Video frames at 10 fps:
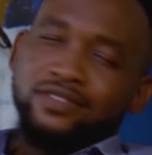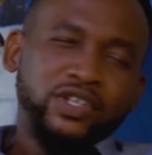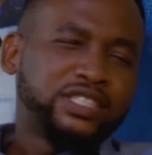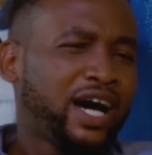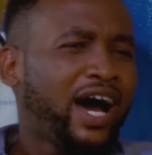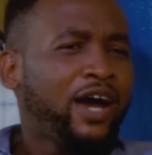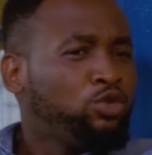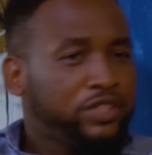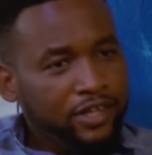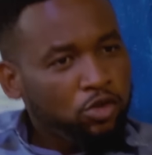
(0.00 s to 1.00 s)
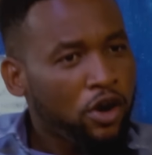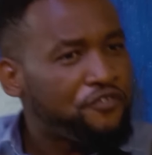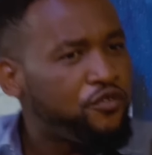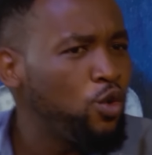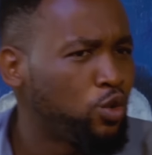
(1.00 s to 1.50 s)
Rita, I don't think you're
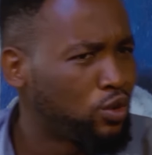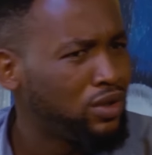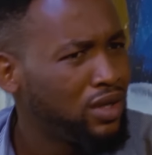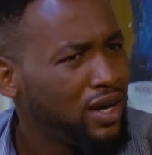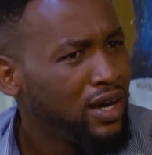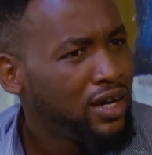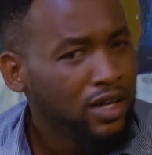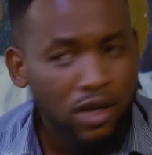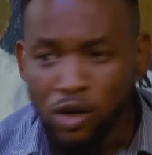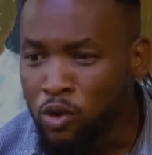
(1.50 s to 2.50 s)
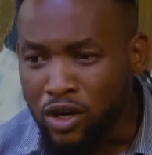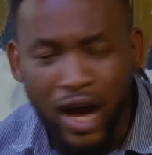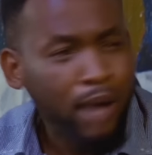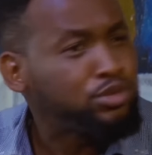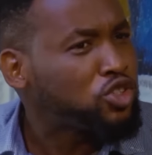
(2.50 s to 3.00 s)
a fool. Look,
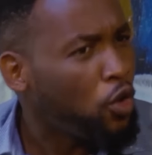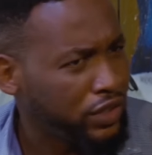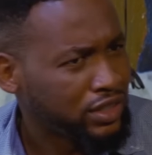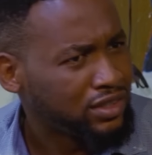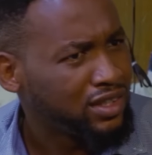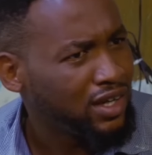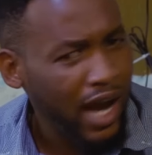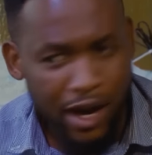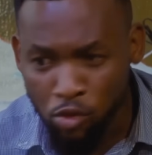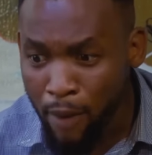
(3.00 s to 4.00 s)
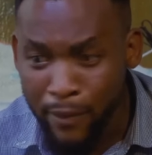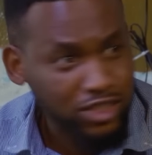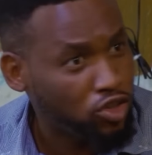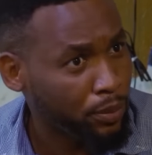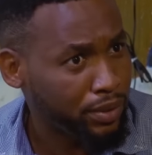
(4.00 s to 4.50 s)
I'm sorry. I know I
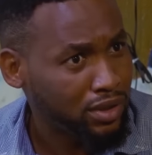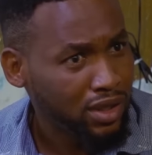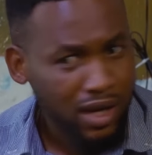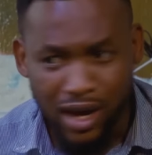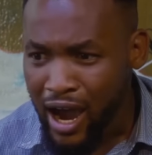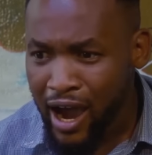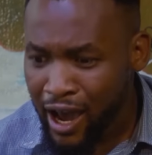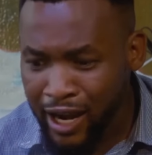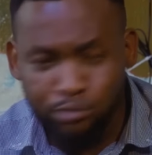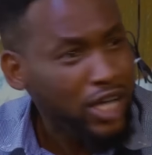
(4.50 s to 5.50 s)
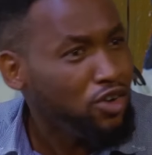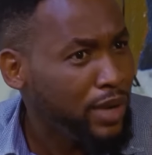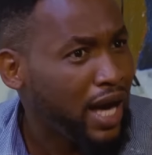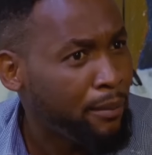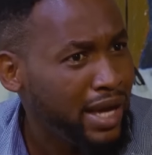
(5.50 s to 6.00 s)
messed up. And I'm trying to
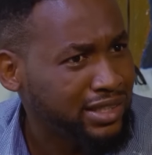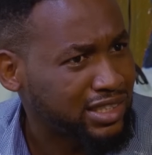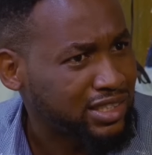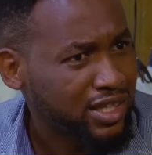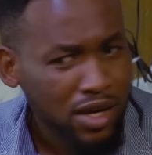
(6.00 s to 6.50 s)
make amends.